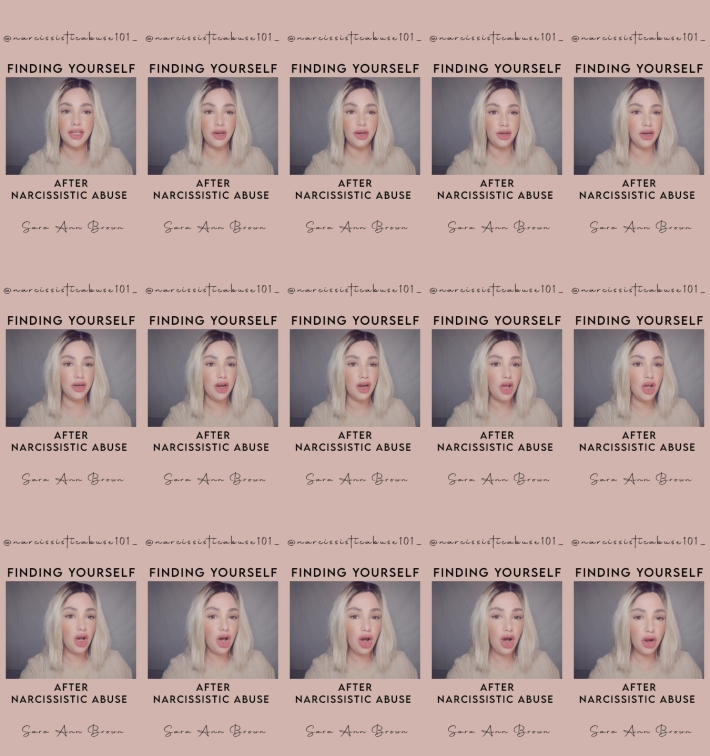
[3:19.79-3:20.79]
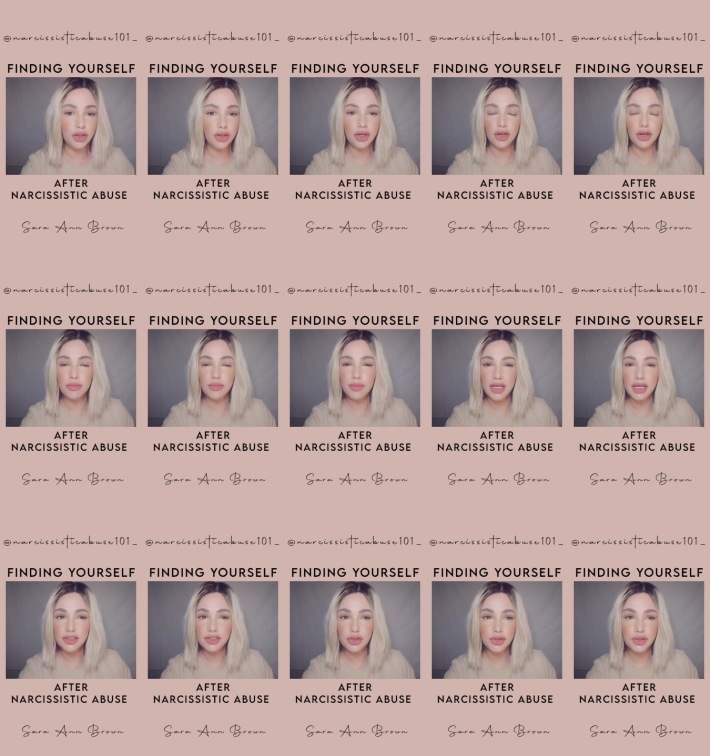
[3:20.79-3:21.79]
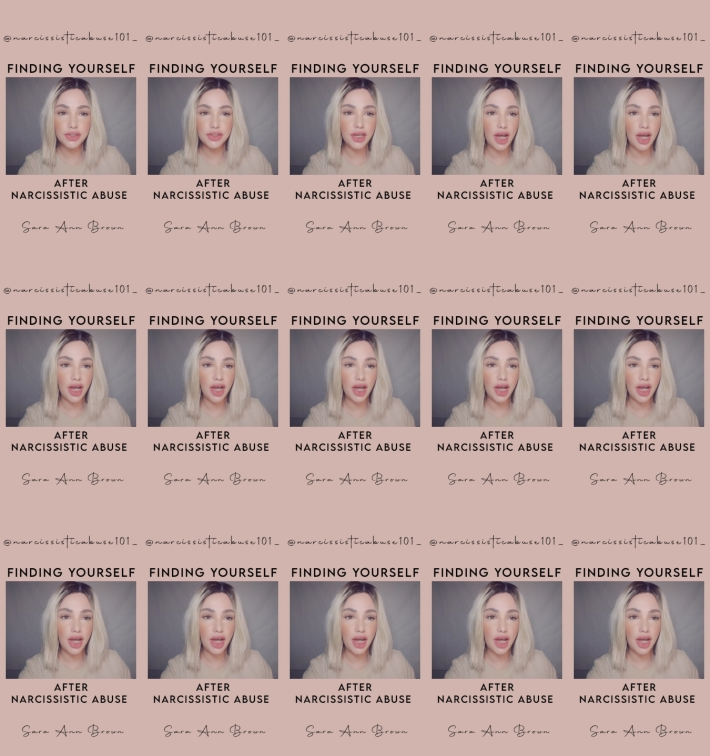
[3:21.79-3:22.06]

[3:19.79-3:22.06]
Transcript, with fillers: our heart, our muscles,